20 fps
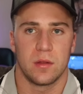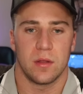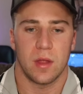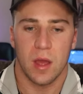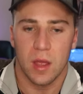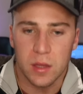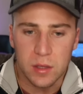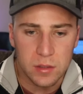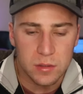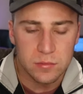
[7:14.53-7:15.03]

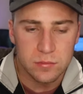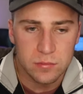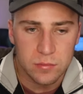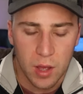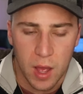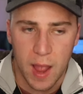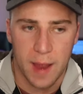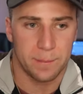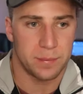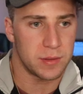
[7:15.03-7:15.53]
Like,
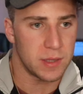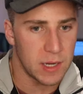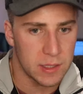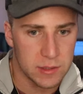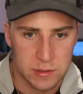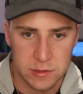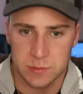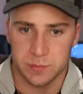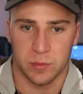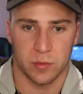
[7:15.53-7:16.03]
I
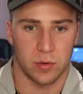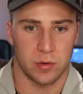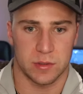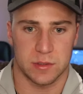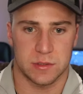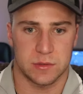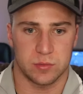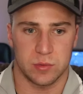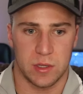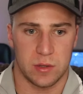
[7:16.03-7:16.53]
played the
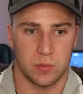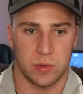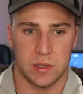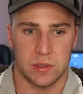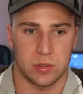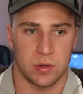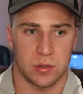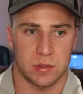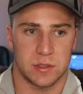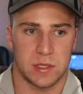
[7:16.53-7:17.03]
sports.
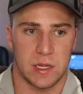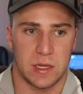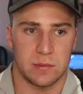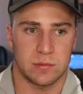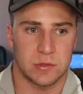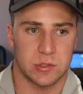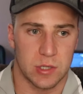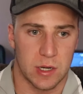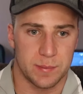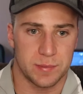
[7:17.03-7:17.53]
We took
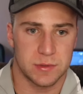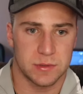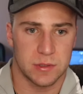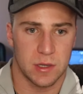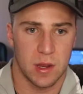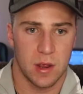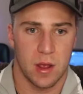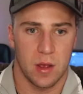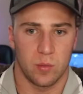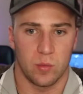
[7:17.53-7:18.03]
team trips
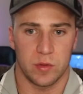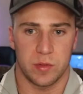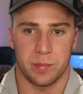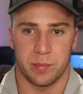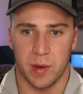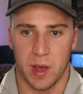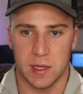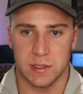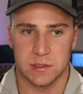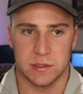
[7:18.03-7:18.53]

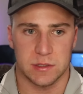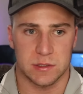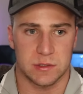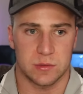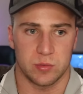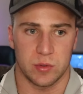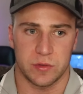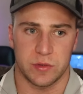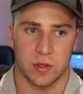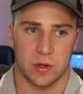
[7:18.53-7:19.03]
with
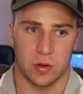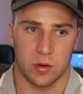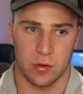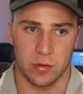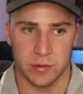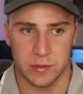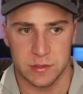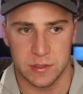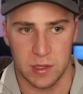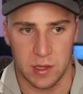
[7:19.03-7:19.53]
buses, with the
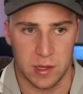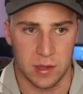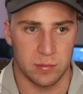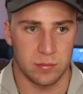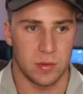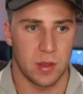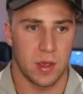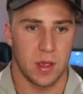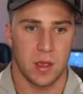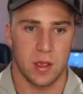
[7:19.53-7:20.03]
girls'
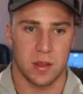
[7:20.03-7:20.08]
team.